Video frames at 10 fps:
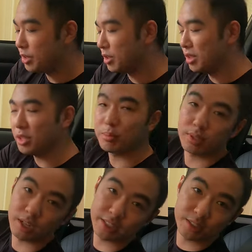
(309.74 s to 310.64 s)
this only
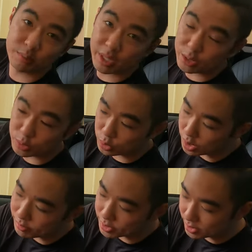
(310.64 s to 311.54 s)
applies to manual
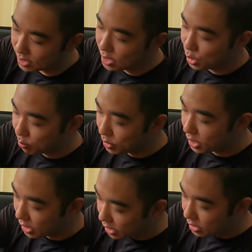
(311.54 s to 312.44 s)
drivers,
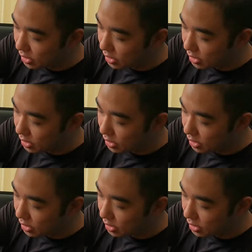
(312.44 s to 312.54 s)
but